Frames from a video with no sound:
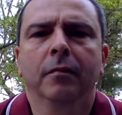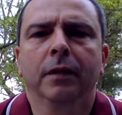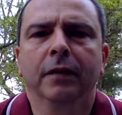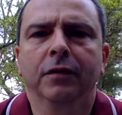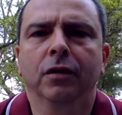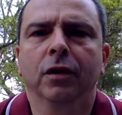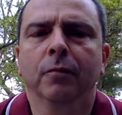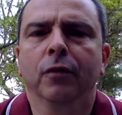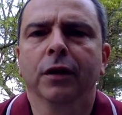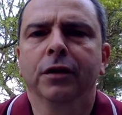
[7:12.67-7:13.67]
gives a good
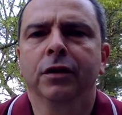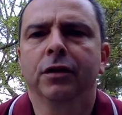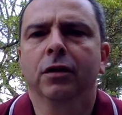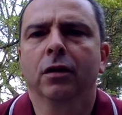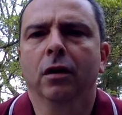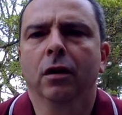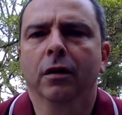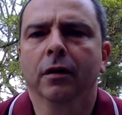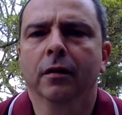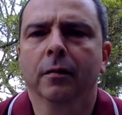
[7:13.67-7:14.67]
impression to
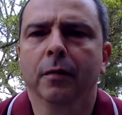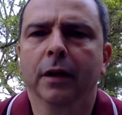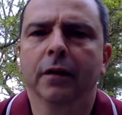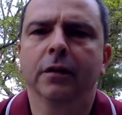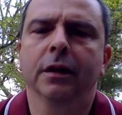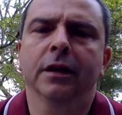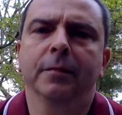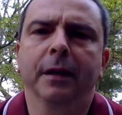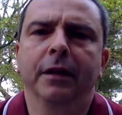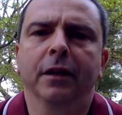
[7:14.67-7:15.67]
all the players and the
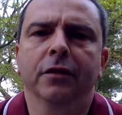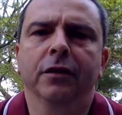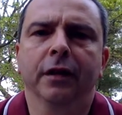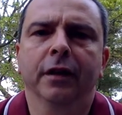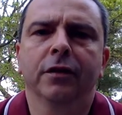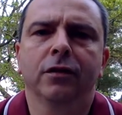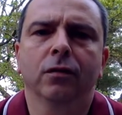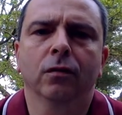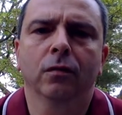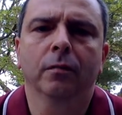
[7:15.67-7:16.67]
spectators that are there.
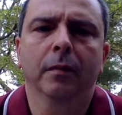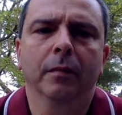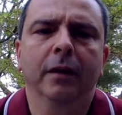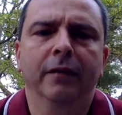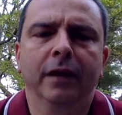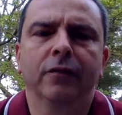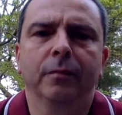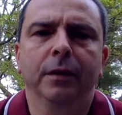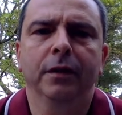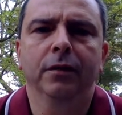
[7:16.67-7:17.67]
So my
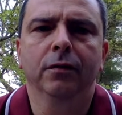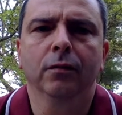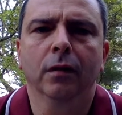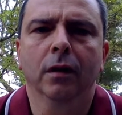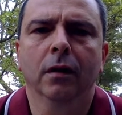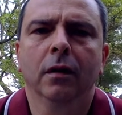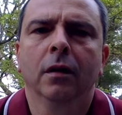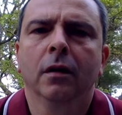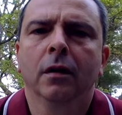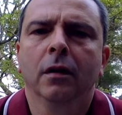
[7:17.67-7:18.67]
advice would be to
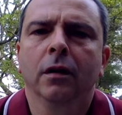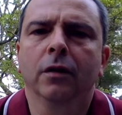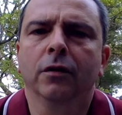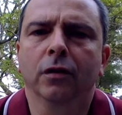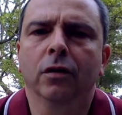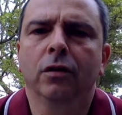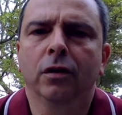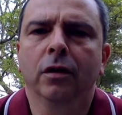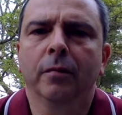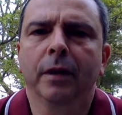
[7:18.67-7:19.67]
look
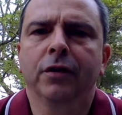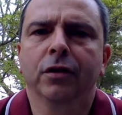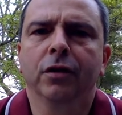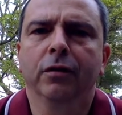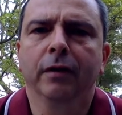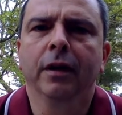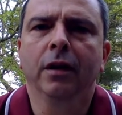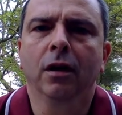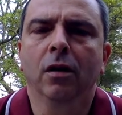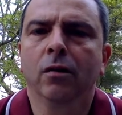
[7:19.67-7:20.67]
good and make sure you're ready
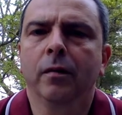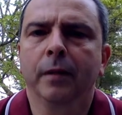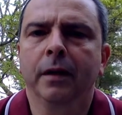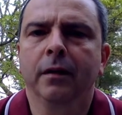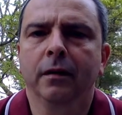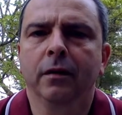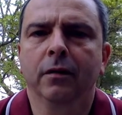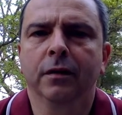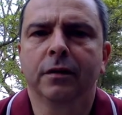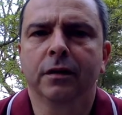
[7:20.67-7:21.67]
to go. I mean,
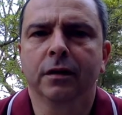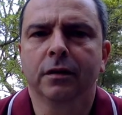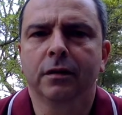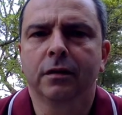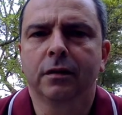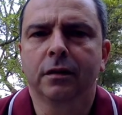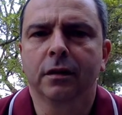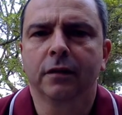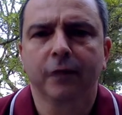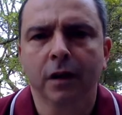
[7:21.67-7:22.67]
it's
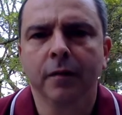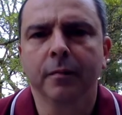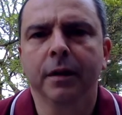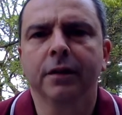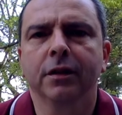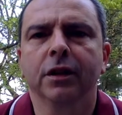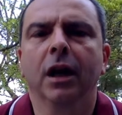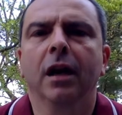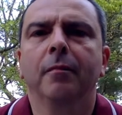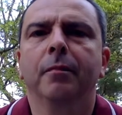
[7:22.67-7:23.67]
fun, but it's a
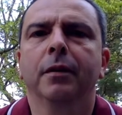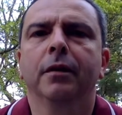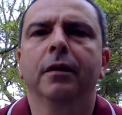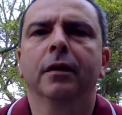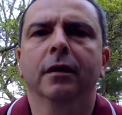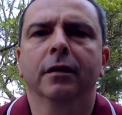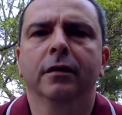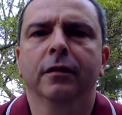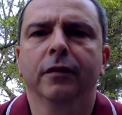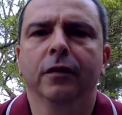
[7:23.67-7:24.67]
job. But
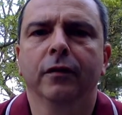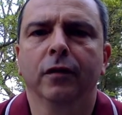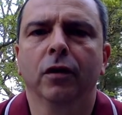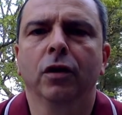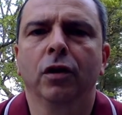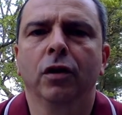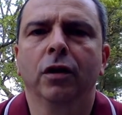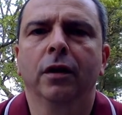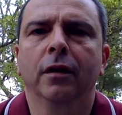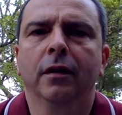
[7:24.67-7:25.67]
if you're looking
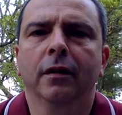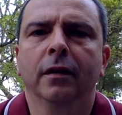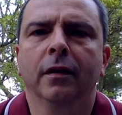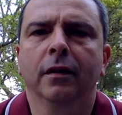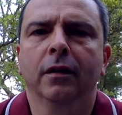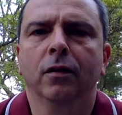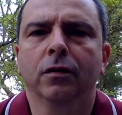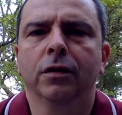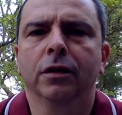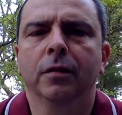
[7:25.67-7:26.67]
good, then the
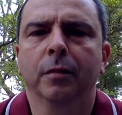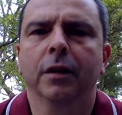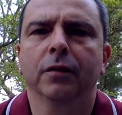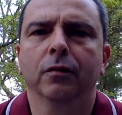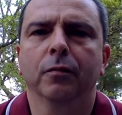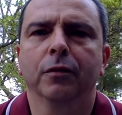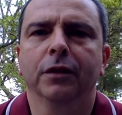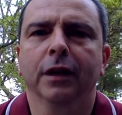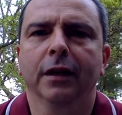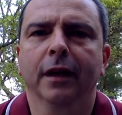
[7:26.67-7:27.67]
coaches and the players will
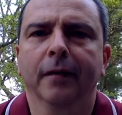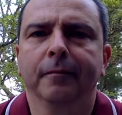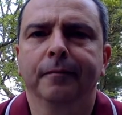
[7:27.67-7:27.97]
appreciate that.